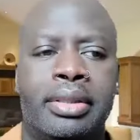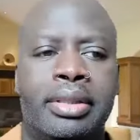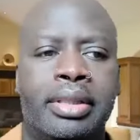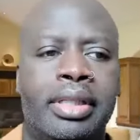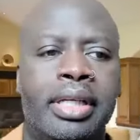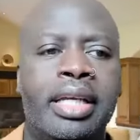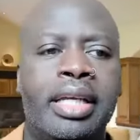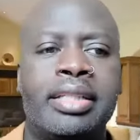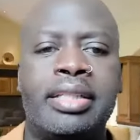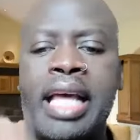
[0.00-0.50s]

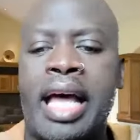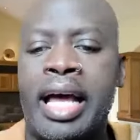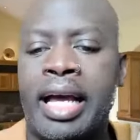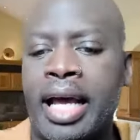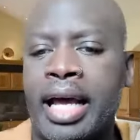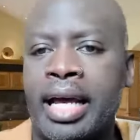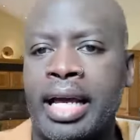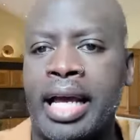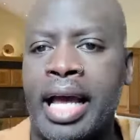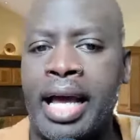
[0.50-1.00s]
It's I
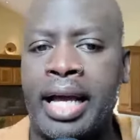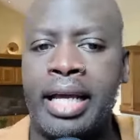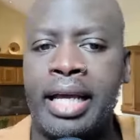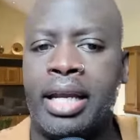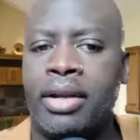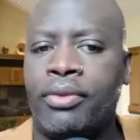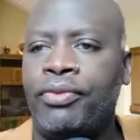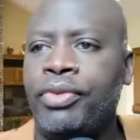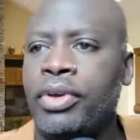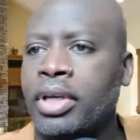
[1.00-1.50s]
got I got
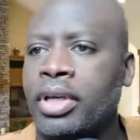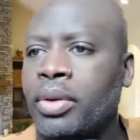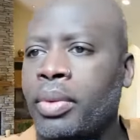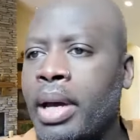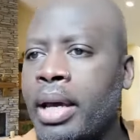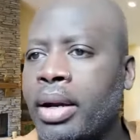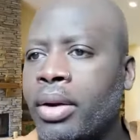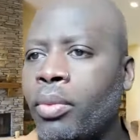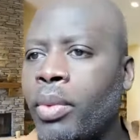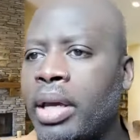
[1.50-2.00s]
to figure
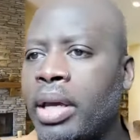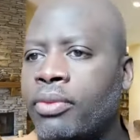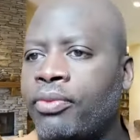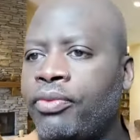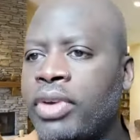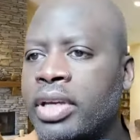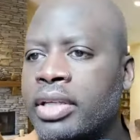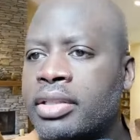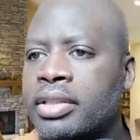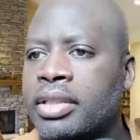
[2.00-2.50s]
out a way to
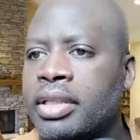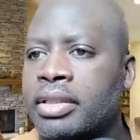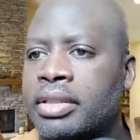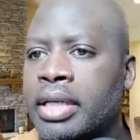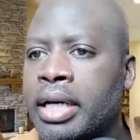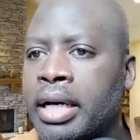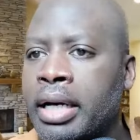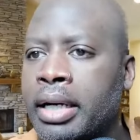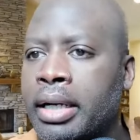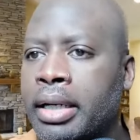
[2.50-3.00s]
fix this.
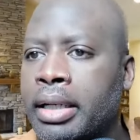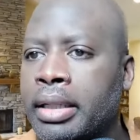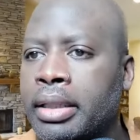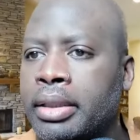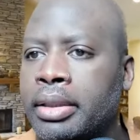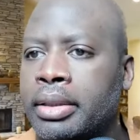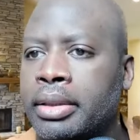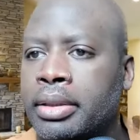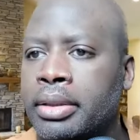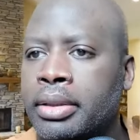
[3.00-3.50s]

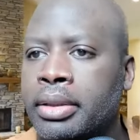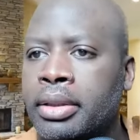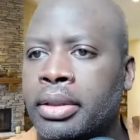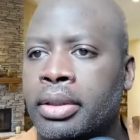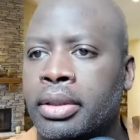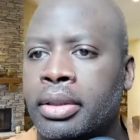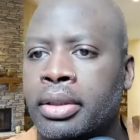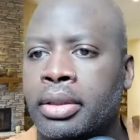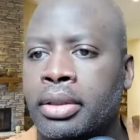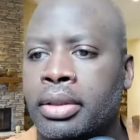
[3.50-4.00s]
Uh.
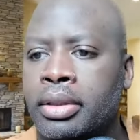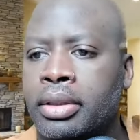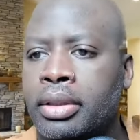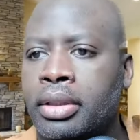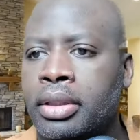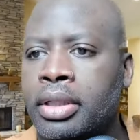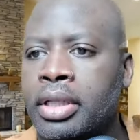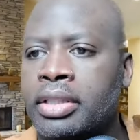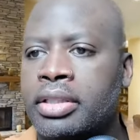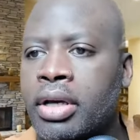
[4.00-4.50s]

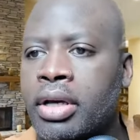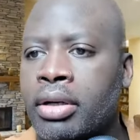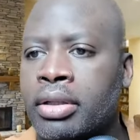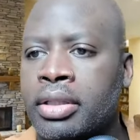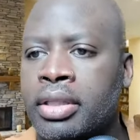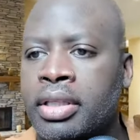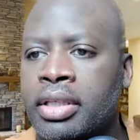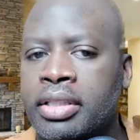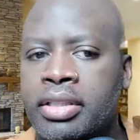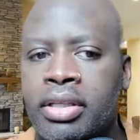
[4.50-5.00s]
This
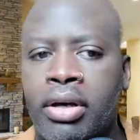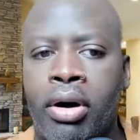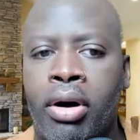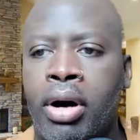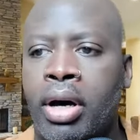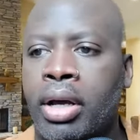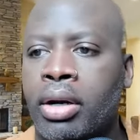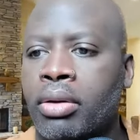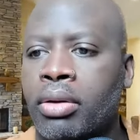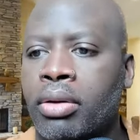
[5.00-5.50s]
this
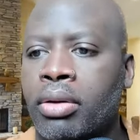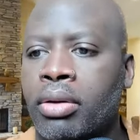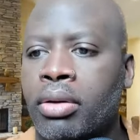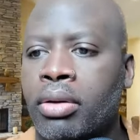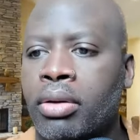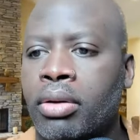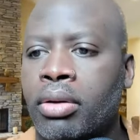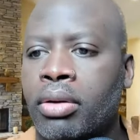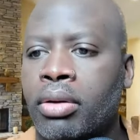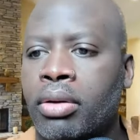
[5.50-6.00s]

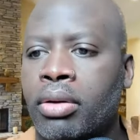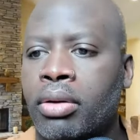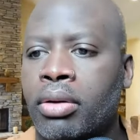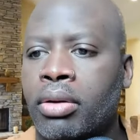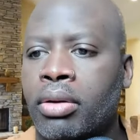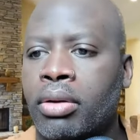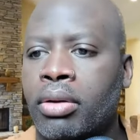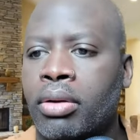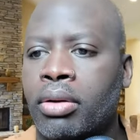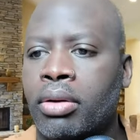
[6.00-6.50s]
autofocus
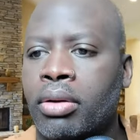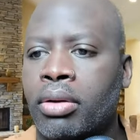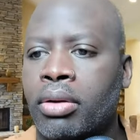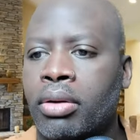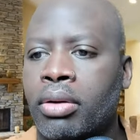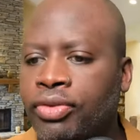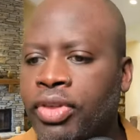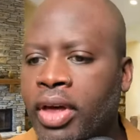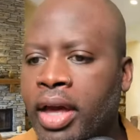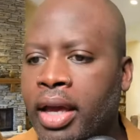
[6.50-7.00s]

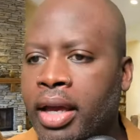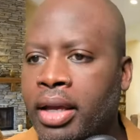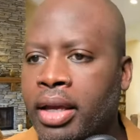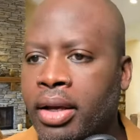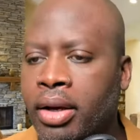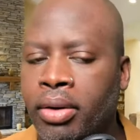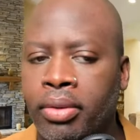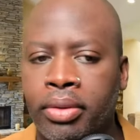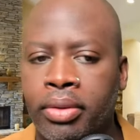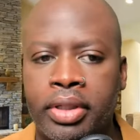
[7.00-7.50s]
thing
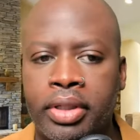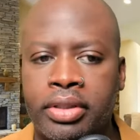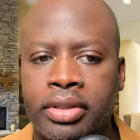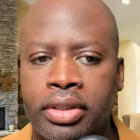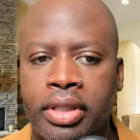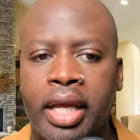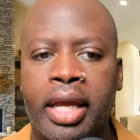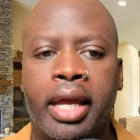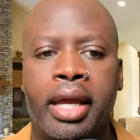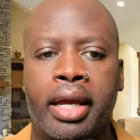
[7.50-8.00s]
on this,
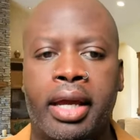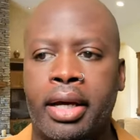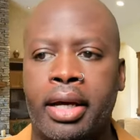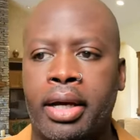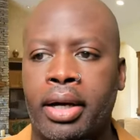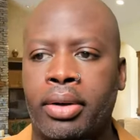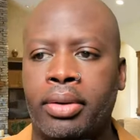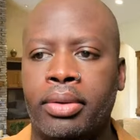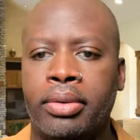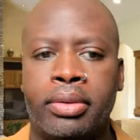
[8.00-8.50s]
there it
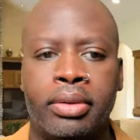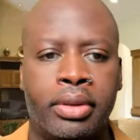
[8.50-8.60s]
go.